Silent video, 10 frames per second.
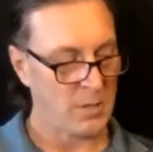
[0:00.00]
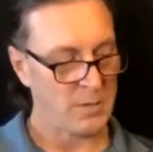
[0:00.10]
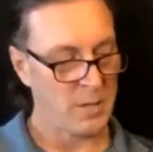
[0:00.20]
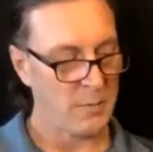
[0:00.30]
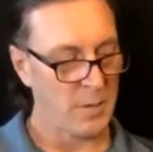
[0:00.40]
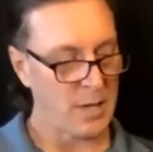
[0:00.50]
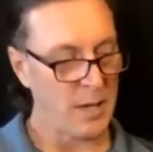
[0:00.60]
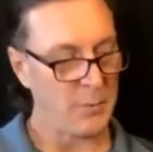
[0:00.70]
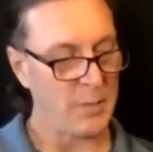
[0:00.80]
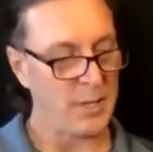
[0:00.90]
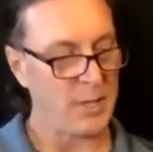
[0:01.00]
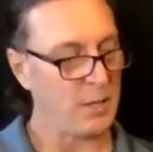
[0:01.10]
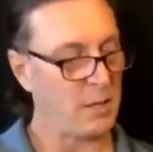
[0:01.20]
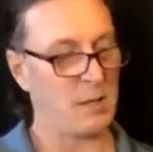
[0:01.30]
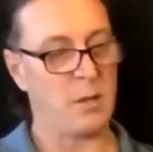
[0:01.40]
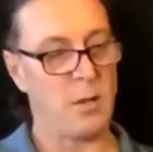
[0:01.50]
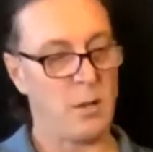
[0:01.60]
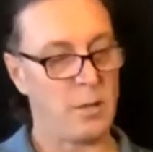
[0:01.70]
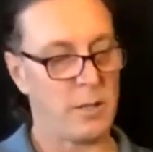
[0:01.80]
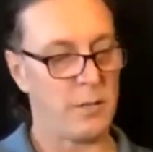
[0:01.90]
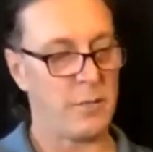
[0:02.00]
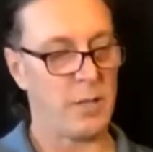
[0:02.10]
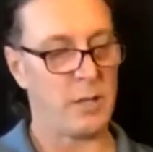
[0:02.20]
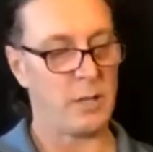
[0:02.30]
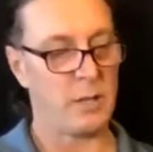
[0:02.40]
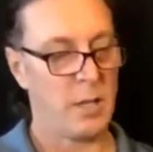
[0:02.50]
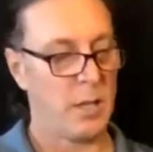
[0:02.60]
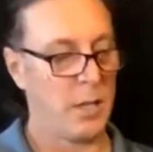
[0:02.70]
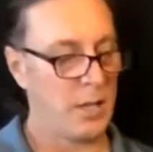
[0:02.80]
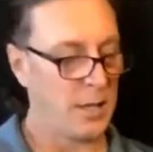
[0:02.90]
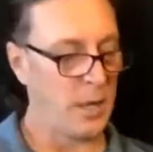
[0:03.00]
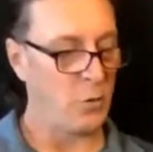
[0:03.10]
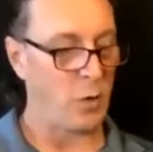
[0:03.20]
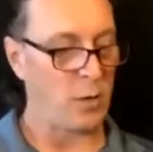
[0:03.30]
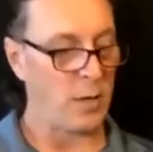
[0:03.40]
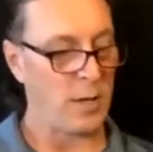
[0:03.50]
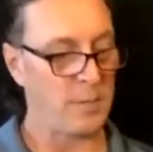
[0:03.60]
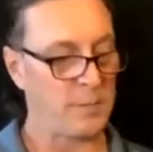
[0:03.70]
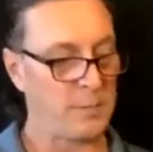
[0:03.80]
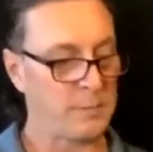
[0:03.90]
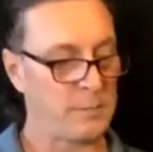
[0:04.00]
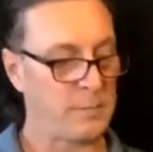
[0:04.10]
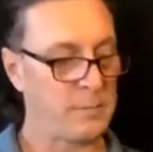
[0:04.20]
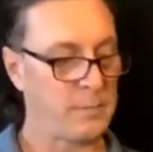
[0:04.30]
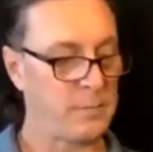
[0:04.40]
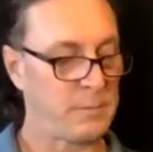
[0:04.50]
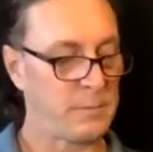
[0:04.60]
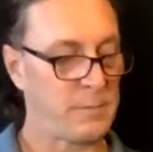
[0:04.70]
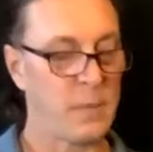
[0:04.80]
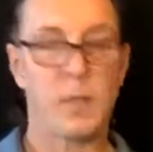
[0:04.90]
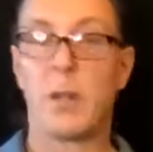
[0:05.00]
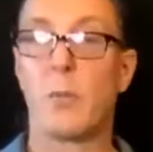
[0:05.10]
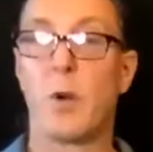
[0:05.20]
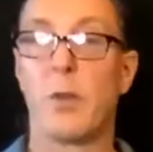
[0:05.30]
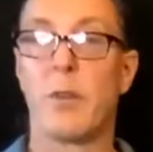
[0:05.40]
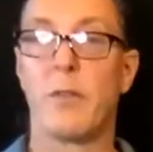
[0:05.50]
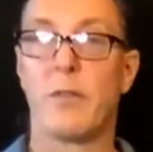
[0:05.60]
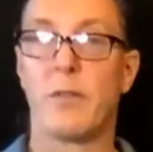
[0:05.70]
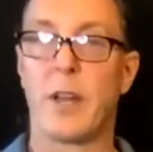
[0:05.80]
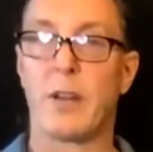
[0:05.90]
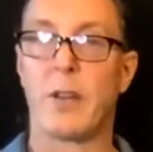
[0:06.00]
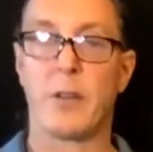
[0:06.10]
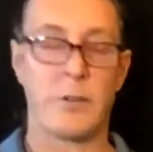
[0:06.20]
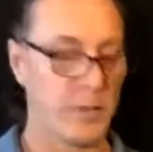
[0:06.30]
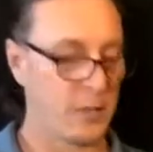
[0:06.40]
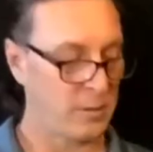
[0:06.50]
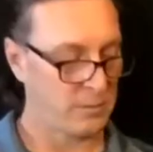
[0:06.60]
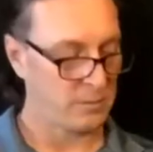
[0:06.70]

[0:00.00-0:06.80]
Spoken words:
So I'm kind of playing it lower on the finger, and then I roll up. I'm rolling the second and third finger.